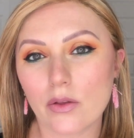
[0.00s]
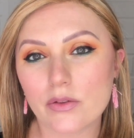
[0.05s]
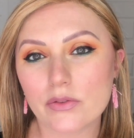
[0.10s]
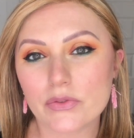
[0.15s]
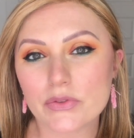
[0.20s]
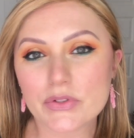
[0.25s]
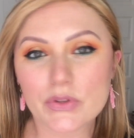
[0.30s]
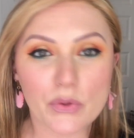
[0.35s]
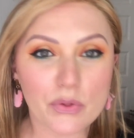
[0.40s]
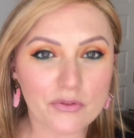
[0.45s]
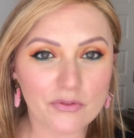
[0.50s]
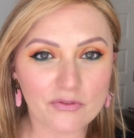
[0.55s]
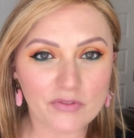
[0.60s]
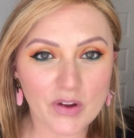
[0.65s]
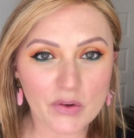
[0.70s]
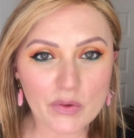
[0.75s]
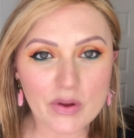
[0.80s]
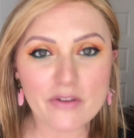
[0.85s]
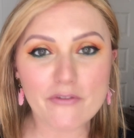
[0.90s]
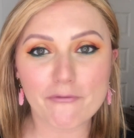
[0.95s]
So the
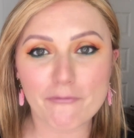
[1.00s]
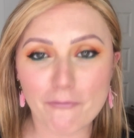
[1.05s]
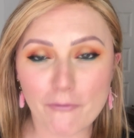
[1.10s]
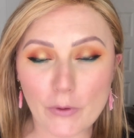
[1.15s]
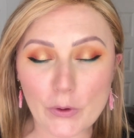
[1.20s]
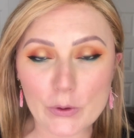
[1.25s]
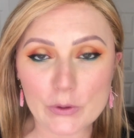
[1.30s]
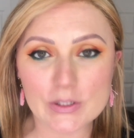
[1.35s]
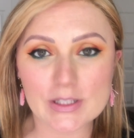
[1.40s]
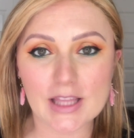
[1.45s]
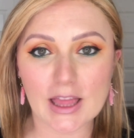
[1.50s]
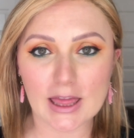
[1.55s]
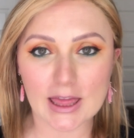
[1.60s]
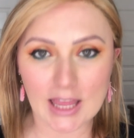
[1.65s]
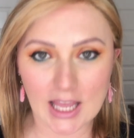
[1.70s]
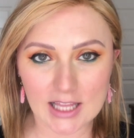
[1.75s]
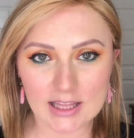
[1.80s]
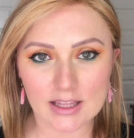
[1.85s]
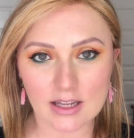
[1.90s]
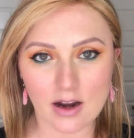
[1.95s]
very first
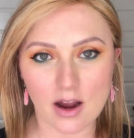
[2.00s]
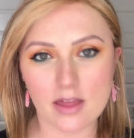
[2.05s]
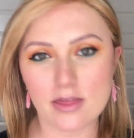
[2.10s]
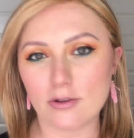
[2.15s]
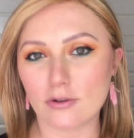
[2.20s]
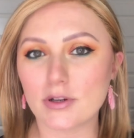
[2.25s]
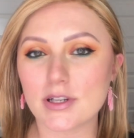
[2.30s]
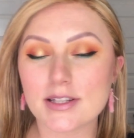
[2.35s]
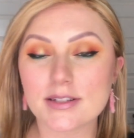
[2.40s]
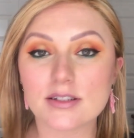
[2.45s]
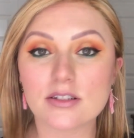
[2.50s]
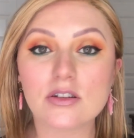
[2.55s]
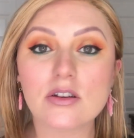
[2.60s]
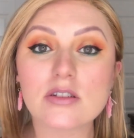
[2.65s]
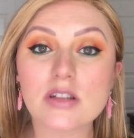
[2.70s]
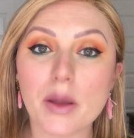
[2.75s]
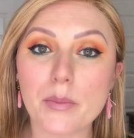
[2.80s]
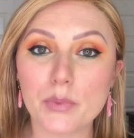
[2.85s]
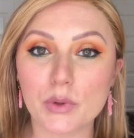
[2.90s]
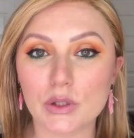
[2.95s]
thing that I thought as soon
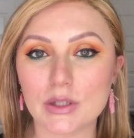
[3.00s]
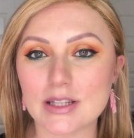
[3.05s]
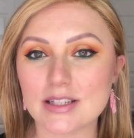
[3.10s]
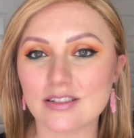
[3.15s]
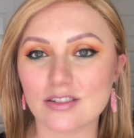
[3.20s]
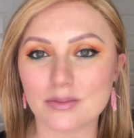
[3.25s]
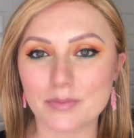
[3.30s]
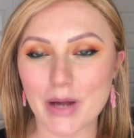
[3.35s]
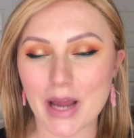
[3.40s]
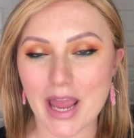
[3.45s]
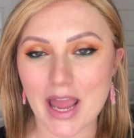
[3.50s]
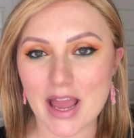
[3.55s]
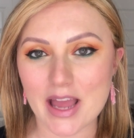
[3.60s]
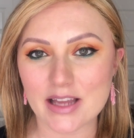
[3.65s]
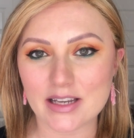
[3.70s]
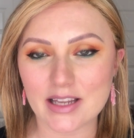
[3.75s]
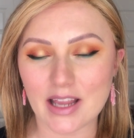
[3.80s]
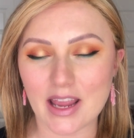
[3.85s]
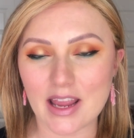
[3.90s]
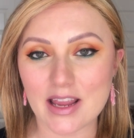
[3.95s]
as I put this on my
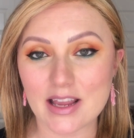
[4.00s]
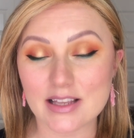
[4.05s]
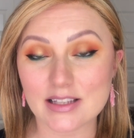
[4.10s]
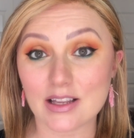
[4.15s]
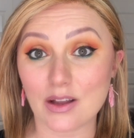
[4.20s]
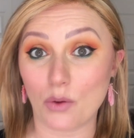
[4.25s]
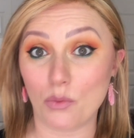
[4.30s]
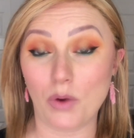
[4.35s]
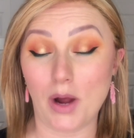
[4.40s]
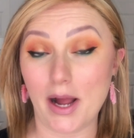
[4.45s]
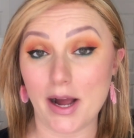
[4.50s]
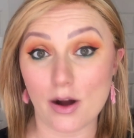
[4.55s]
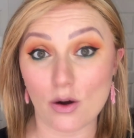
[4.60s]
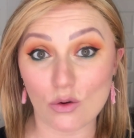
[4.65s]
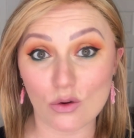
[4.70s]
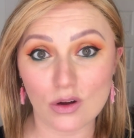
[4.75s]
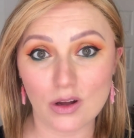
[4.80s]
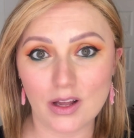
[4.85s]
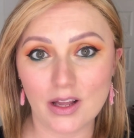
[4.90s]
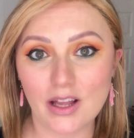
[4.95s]
head is,
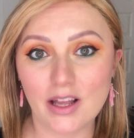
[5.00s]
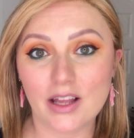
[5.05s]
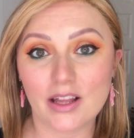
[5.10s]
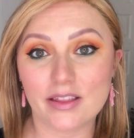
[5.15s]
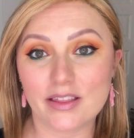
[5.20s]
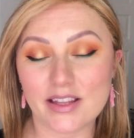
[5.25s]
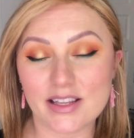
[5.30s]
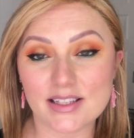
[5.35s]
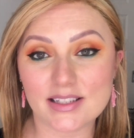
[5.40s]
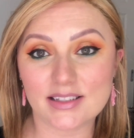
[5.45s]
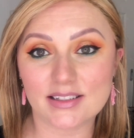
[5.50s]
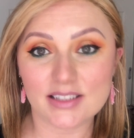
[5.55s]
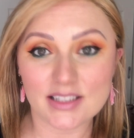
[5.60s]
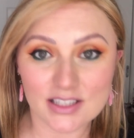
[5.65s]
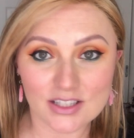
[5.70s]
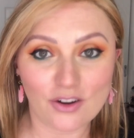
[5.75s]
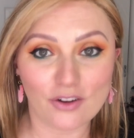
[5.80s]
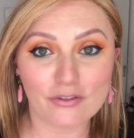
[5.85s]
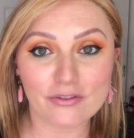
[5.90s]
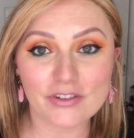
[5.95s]
wow, this
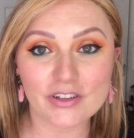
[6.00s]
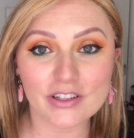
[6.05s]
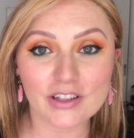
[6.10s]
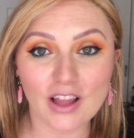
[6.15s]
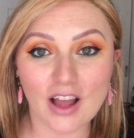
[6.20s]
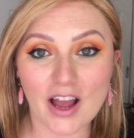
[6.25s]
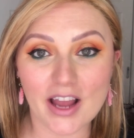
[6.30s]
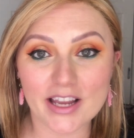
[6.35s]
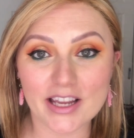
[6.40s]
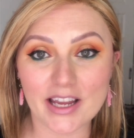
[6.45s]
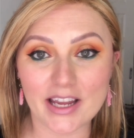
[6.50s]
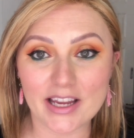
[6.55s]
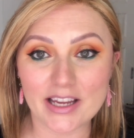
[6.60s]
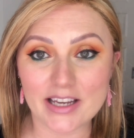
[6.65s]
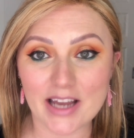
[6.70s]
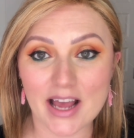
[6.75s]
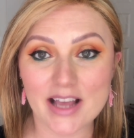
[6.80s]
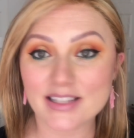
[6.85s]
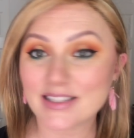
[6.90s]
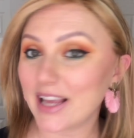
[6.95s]
does not feel like
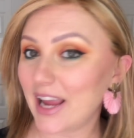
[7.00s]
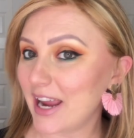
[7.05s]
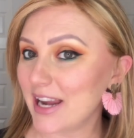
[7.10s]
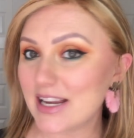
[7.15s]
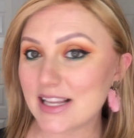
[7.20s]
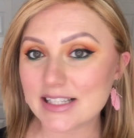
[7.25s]
it has any